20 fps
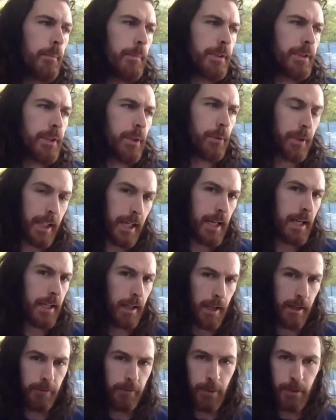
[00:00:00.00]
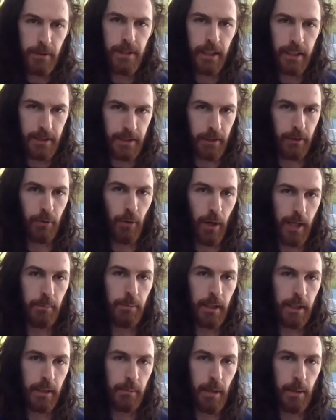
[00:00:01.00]
So yeah, live music is
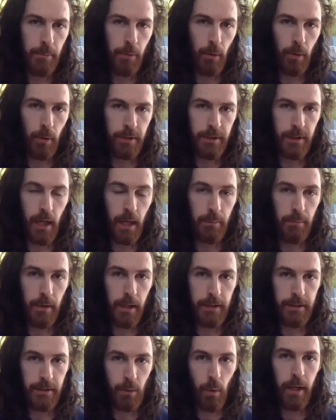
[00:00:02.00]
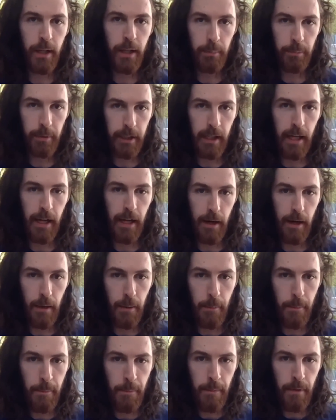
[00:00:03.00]
incredibly important. It's quite up in the
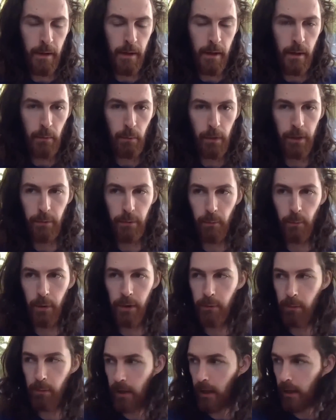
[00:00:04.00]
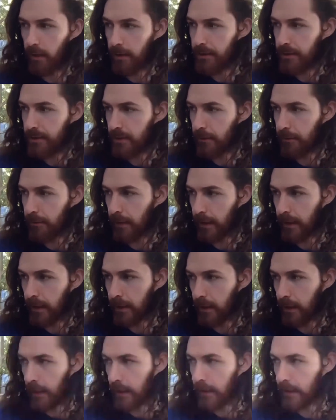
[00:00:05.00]
air with regards to stuff
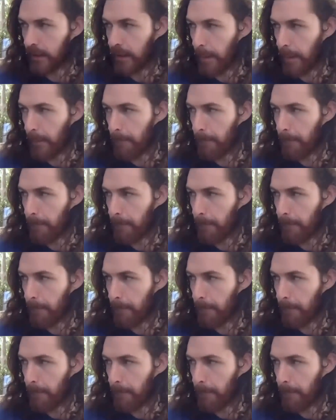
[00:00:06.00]
like